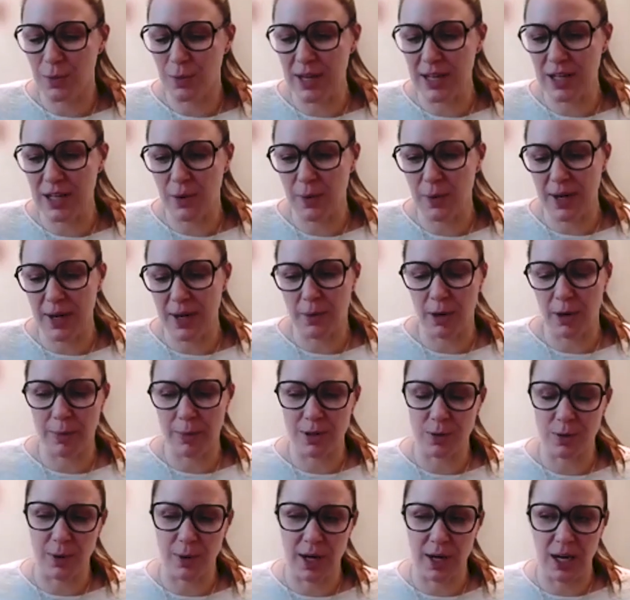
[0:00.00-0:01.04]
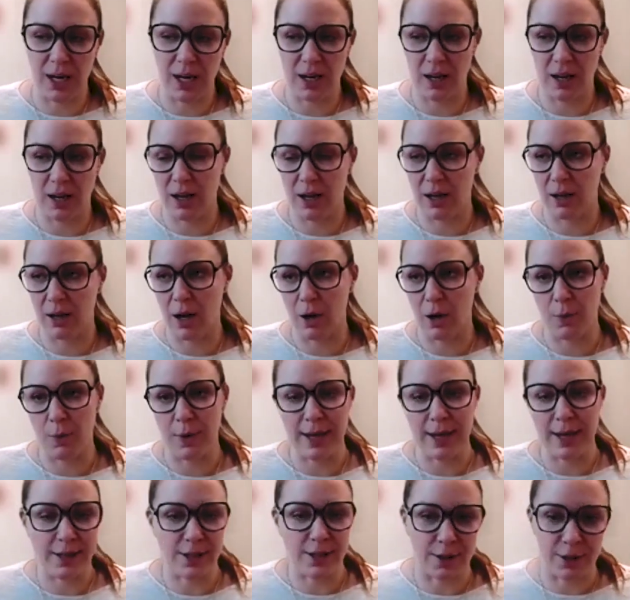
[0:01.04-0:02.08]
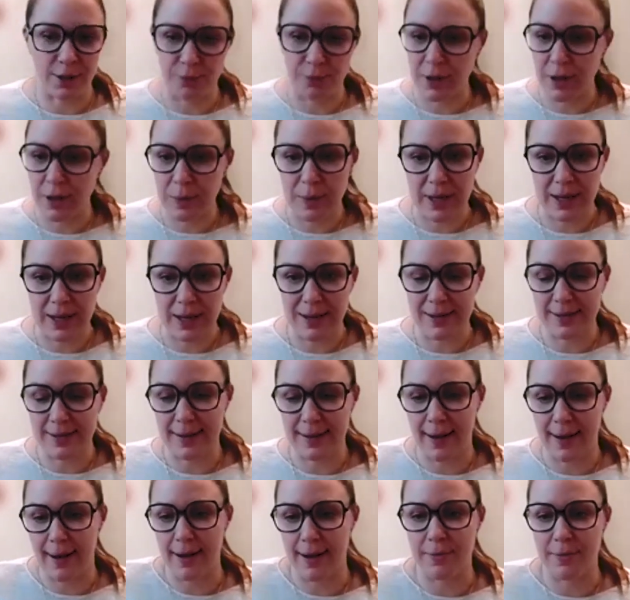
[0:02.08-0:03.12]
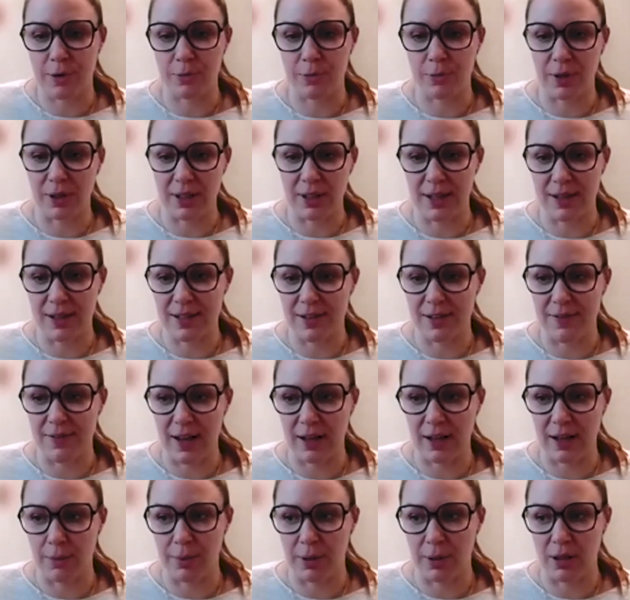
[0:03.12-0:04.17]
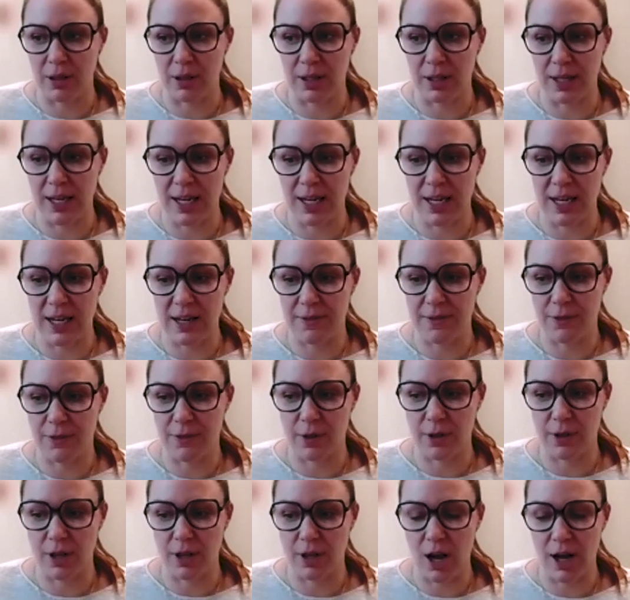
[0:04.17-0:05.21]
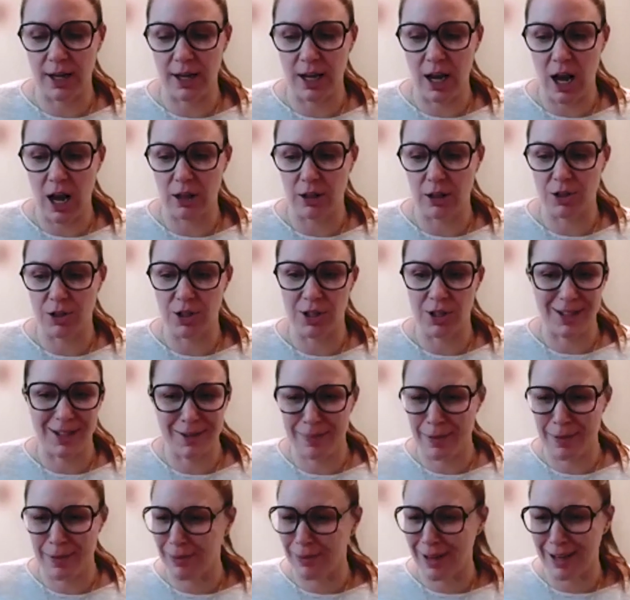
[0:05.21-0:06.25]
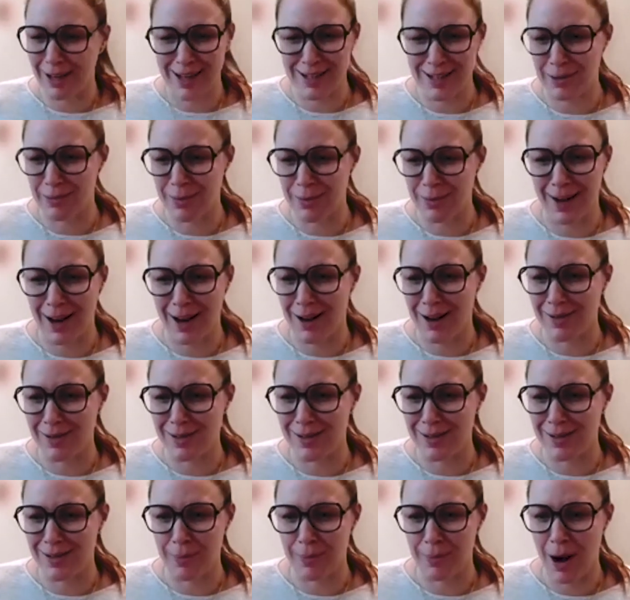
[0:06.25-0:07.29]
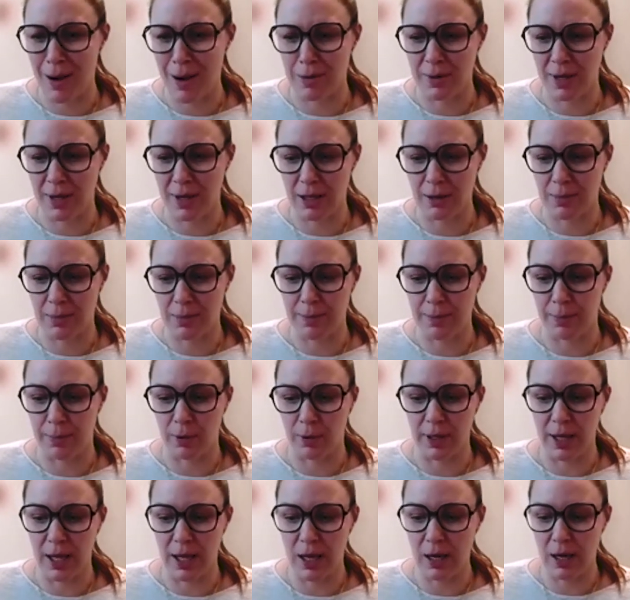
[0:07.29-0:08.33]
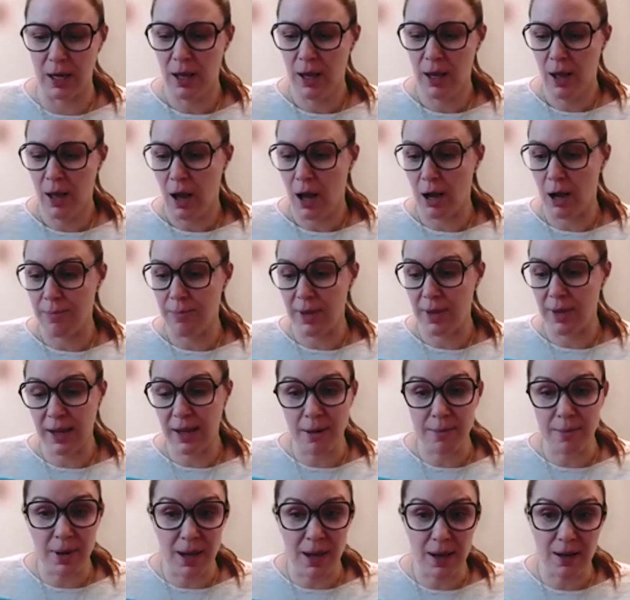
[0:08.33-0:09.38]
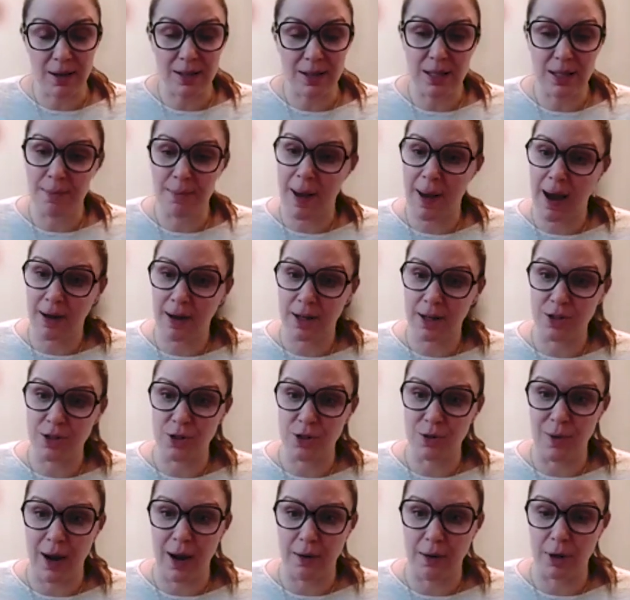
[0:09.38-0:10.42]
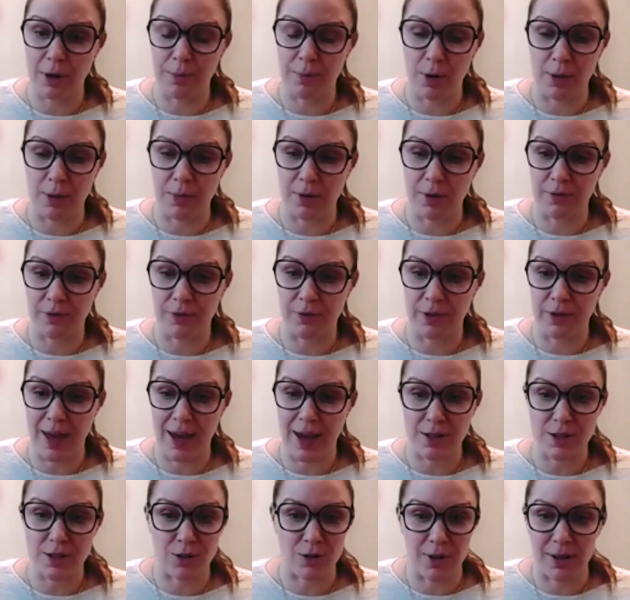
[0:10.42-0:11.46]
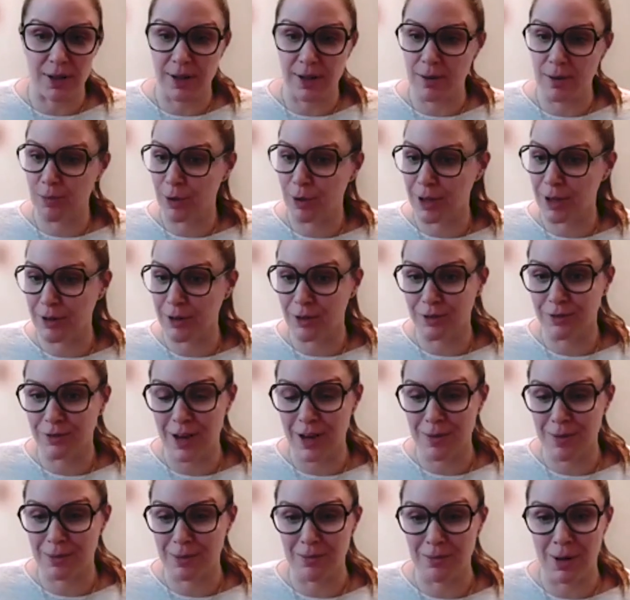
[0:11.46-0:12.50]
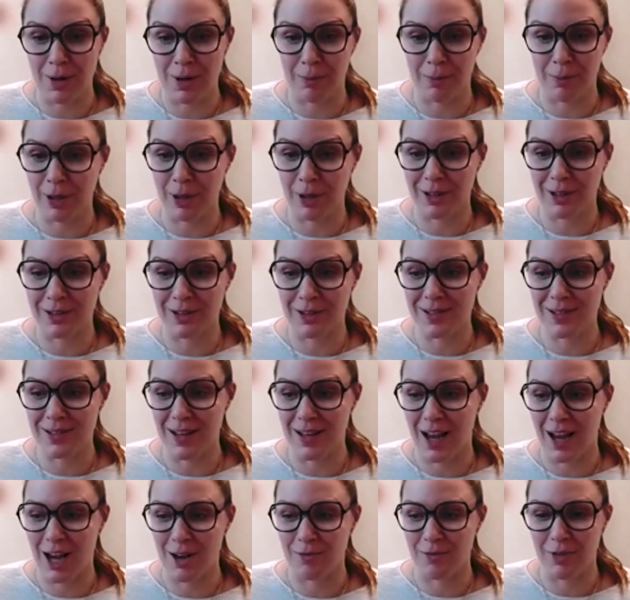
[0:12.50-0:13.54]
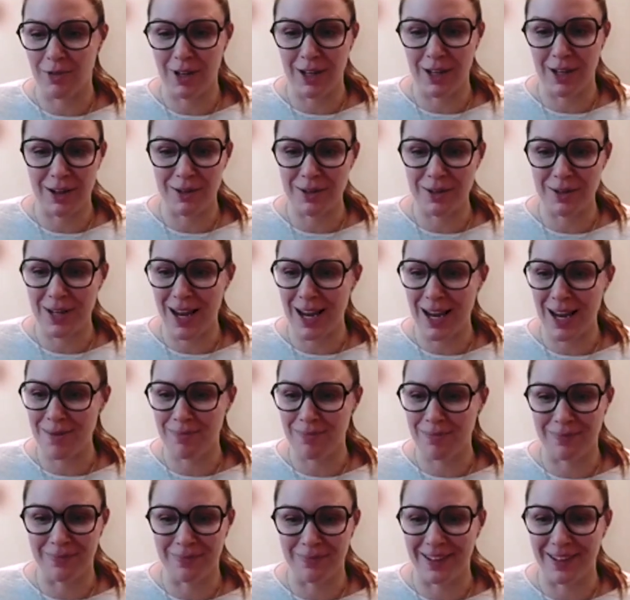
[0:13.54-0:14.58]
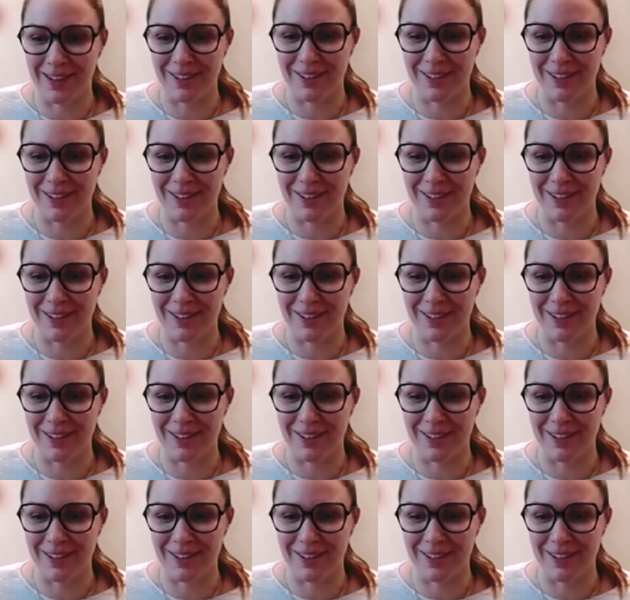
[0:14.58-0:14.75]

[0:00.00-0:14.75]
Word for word: we go anywhere between a, uh, a week to three weeks. Um, sure. It really is availability for the audiologist, but like I said, right now it's not a problem getting people in. Um, they come in; it's about a two-hour appointment for that too. They can bring their family mm. members, um, videotape, you